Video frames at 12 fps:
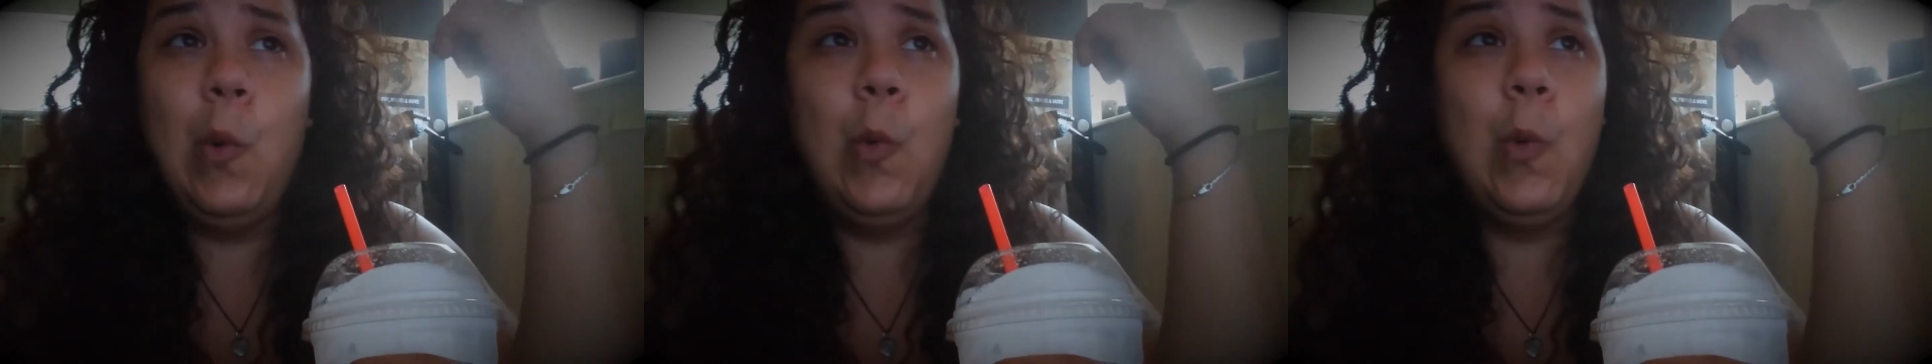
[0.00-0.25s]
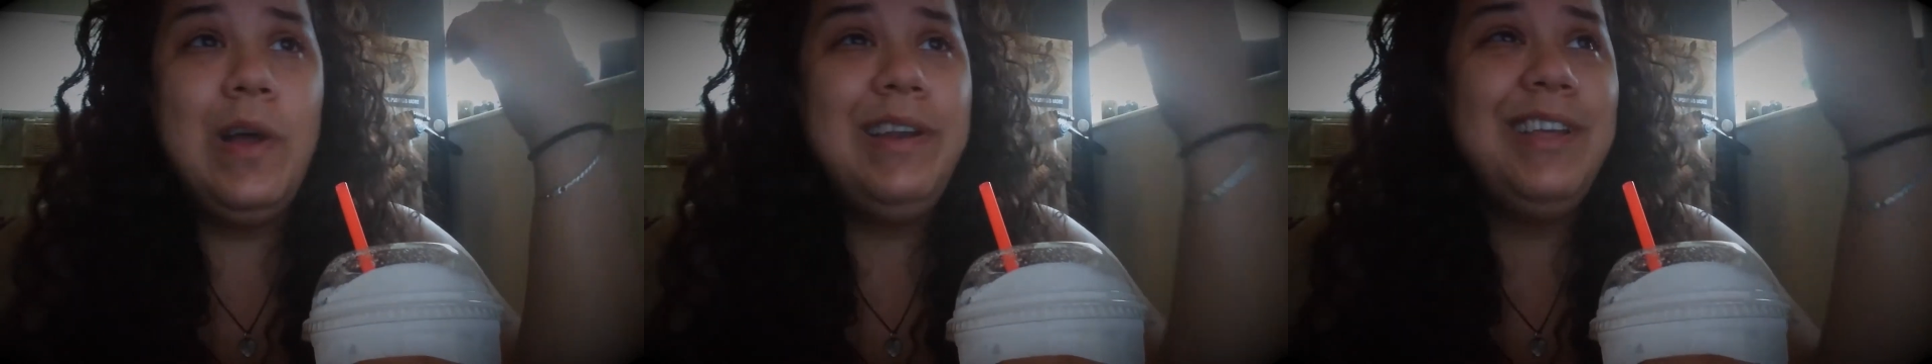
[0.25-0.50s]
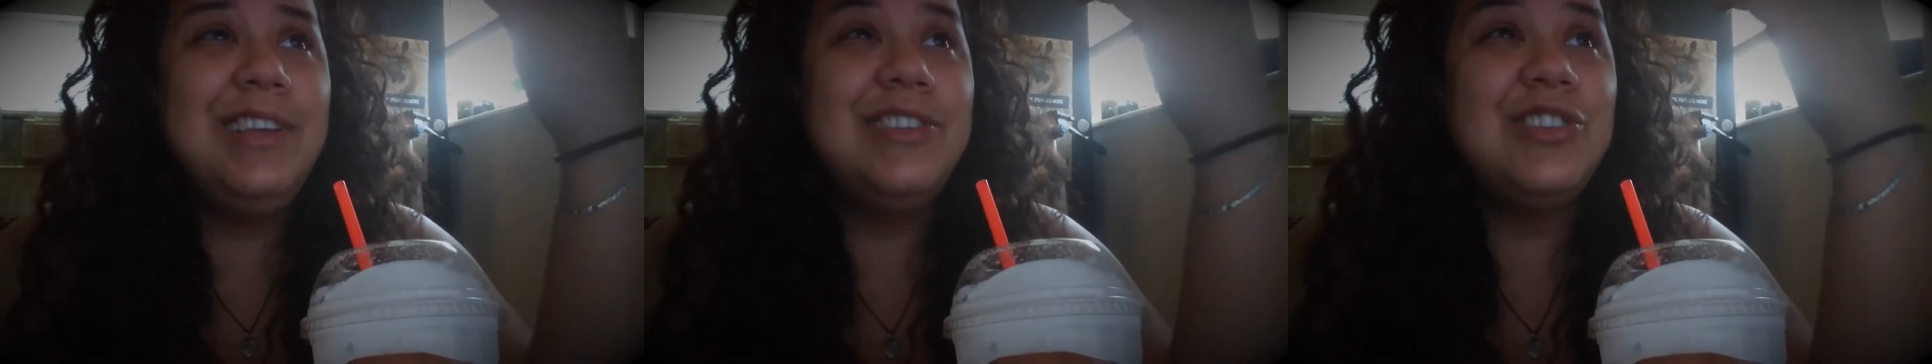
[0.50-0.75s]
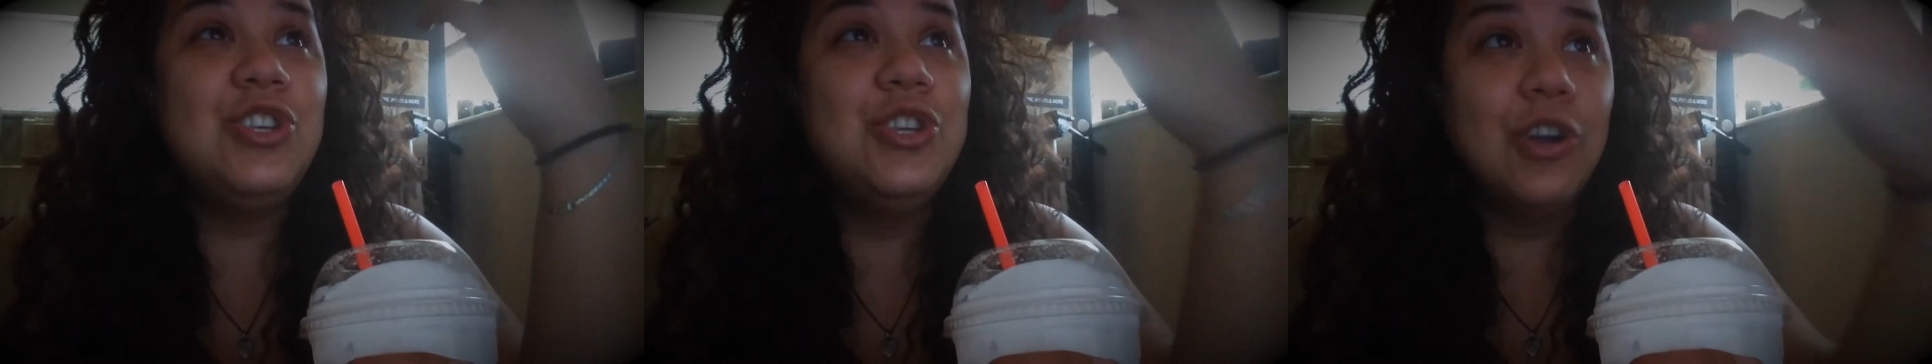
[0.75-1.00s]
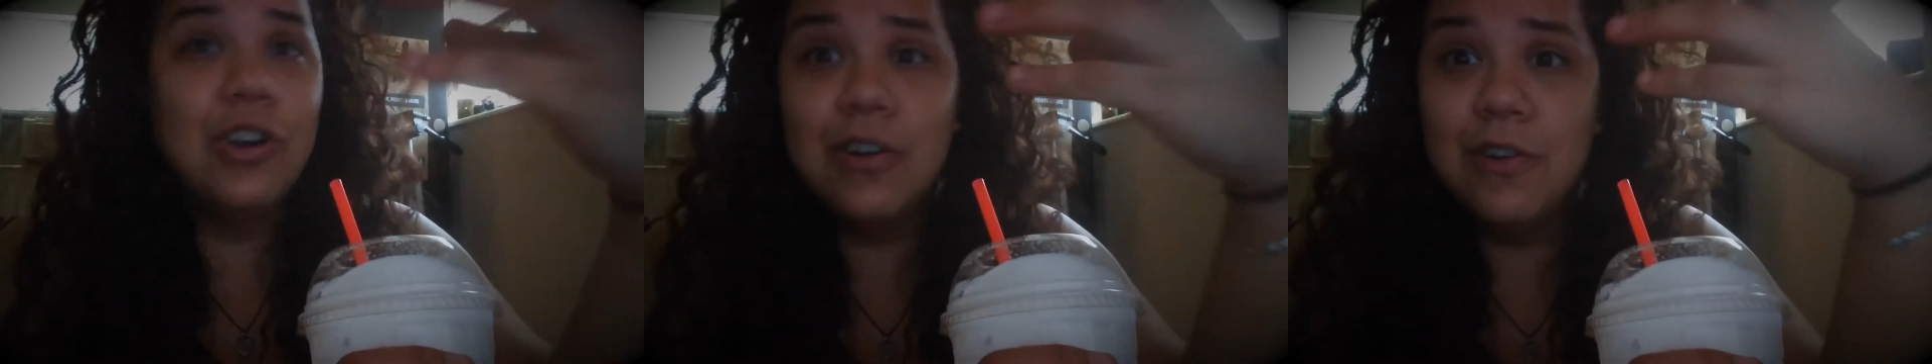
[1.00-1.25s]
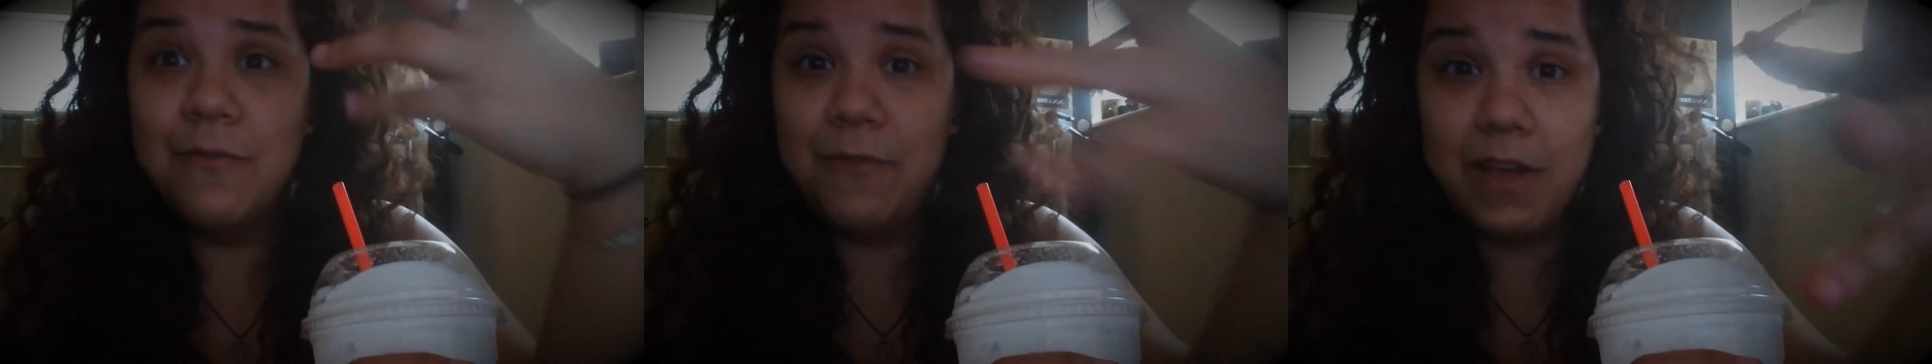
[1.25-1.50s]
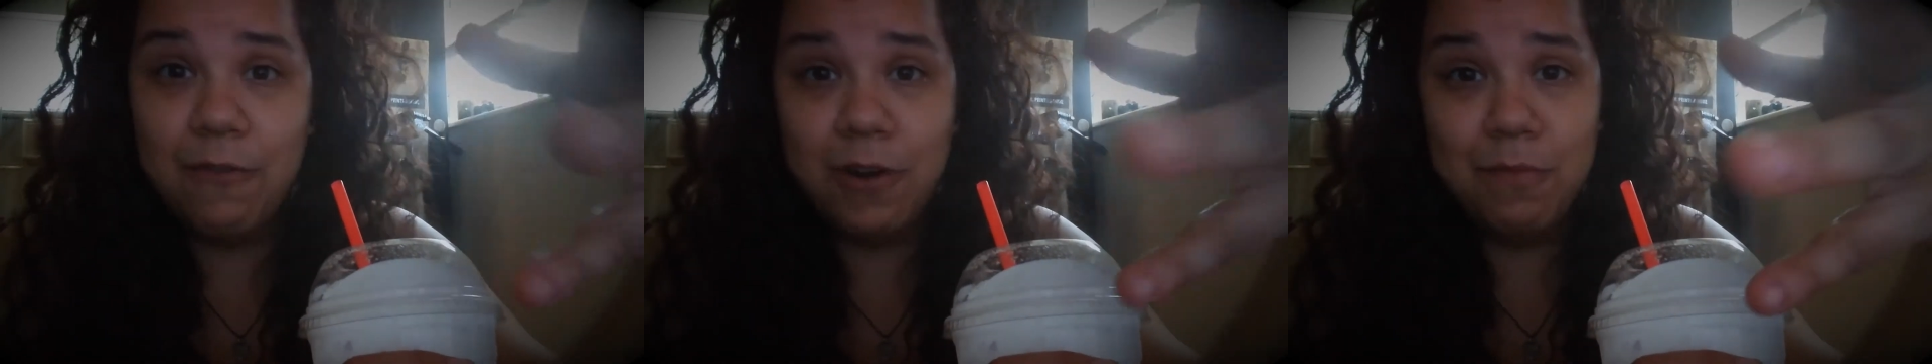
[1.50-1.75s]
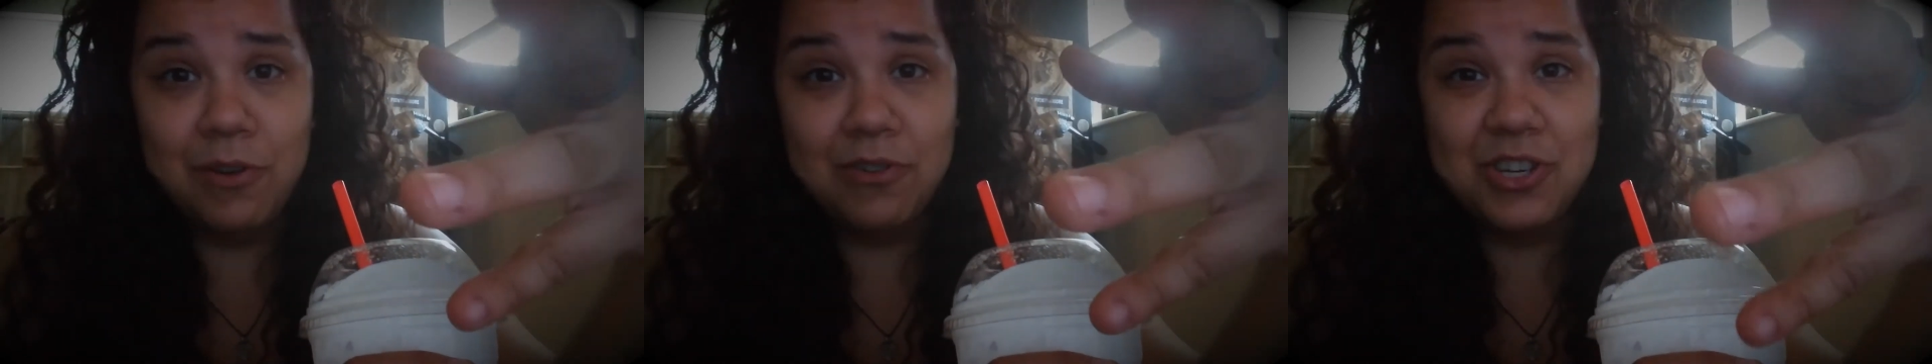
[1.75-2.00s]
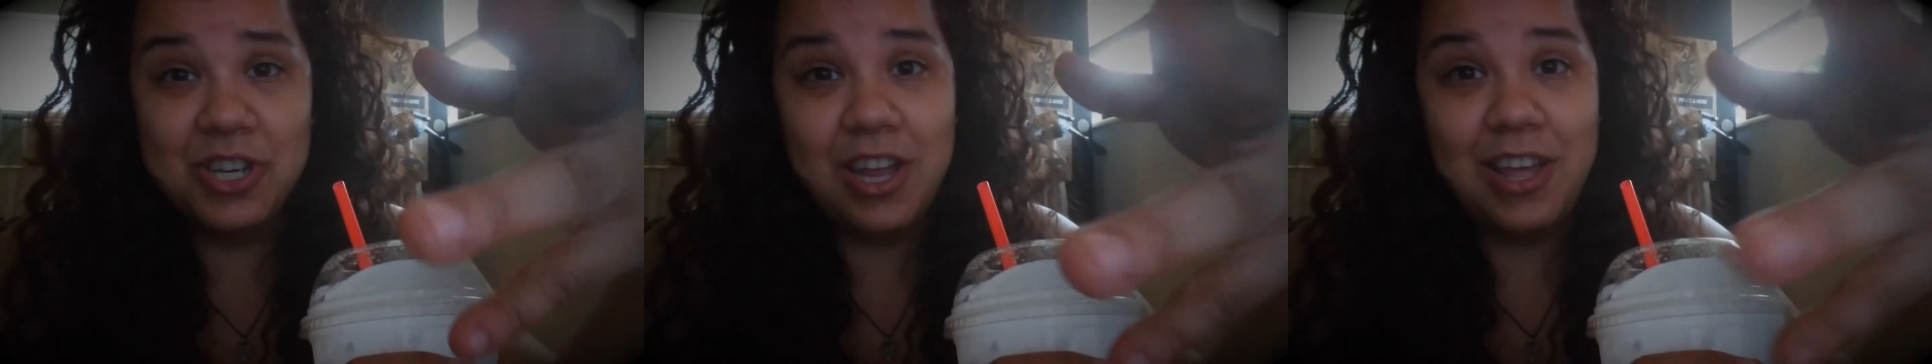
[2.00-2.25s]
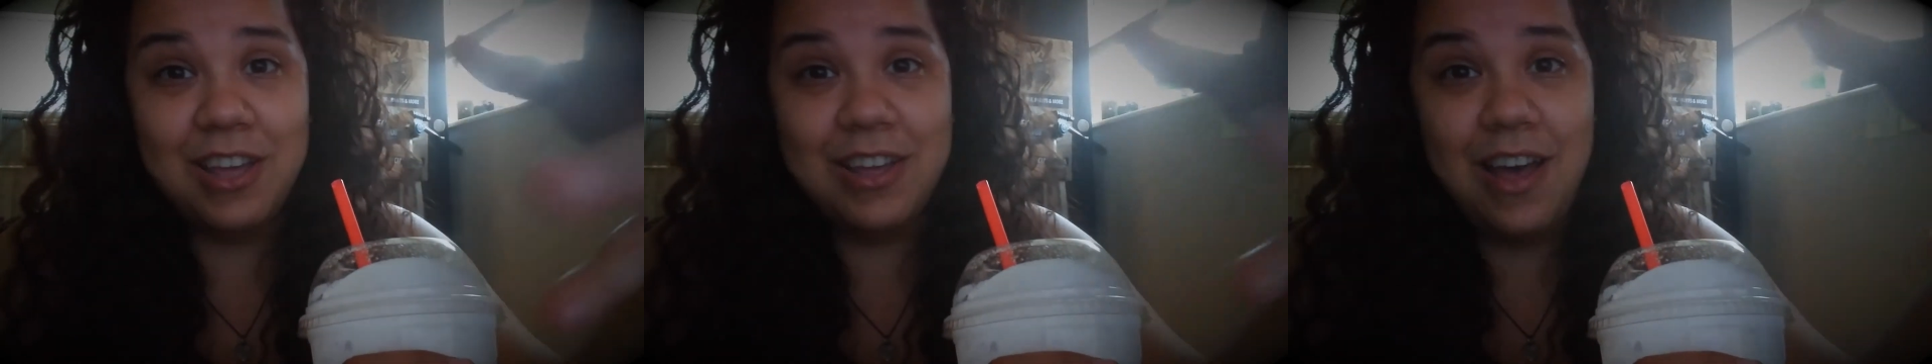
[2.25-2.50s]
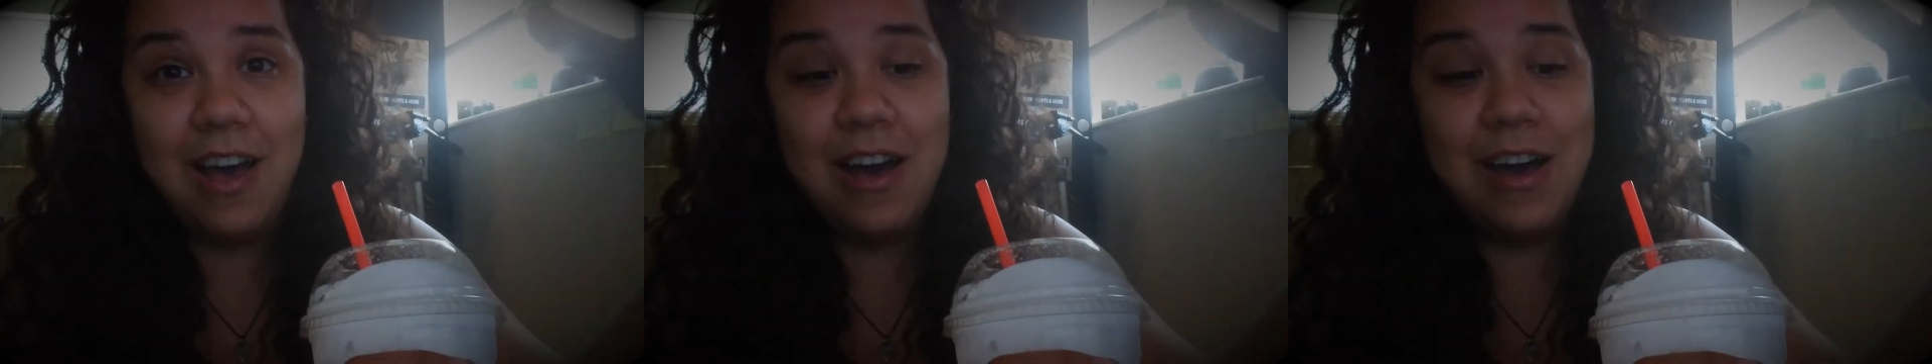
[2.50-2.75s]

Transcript: what is your favorite milkshake?